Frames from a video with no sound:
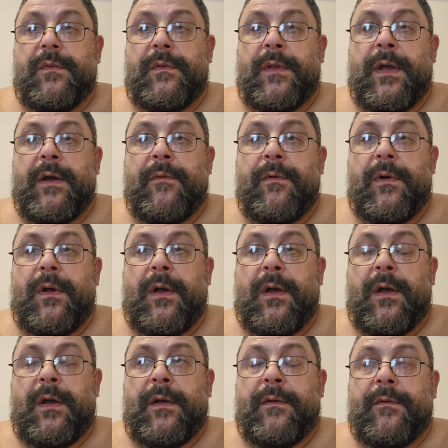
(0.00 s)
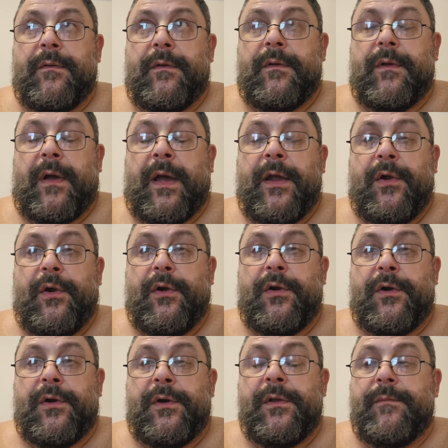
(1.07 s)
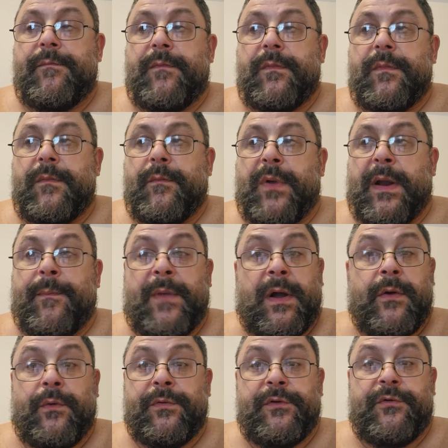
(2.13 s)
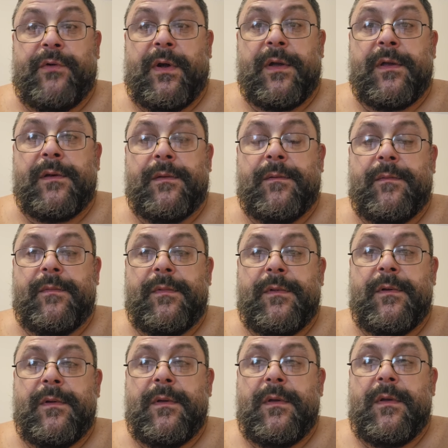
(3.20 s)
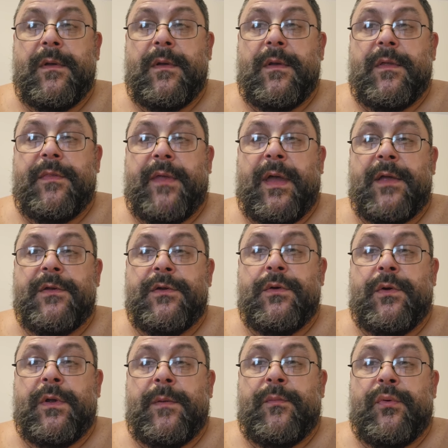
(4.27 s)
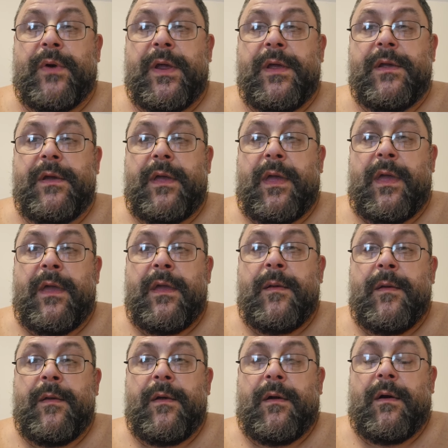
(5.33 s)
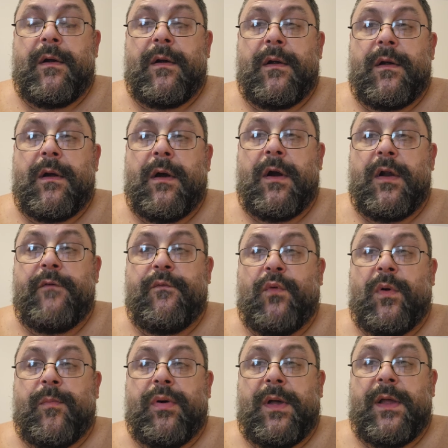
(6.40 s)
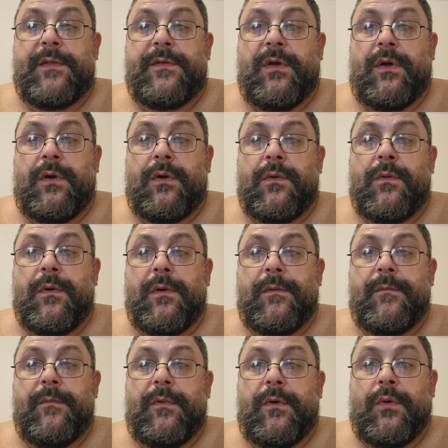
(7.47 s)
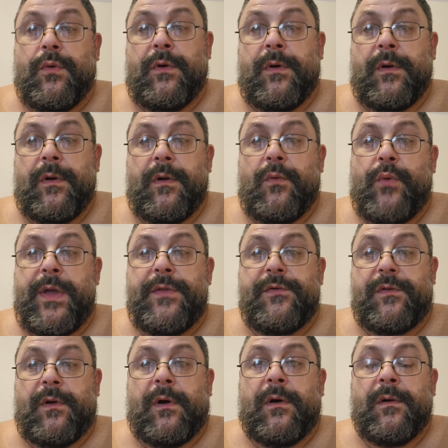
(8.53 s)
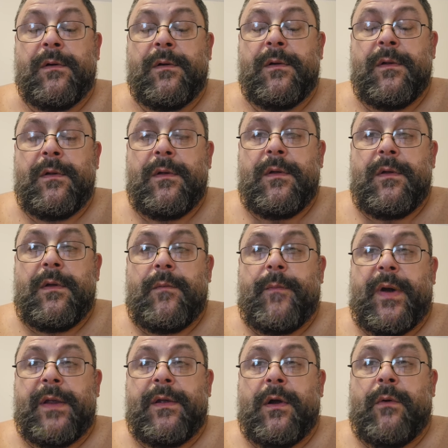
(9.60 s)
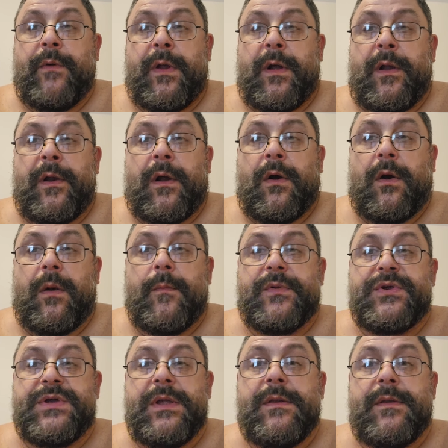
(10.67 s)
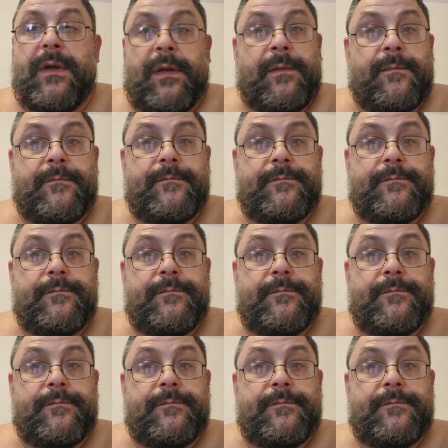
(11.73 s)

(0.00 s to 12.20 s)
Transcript: Now, uh, I heard, but I'm not going to try it, that you could break a carnivore plateau or weight stall by going on a carb cheat day.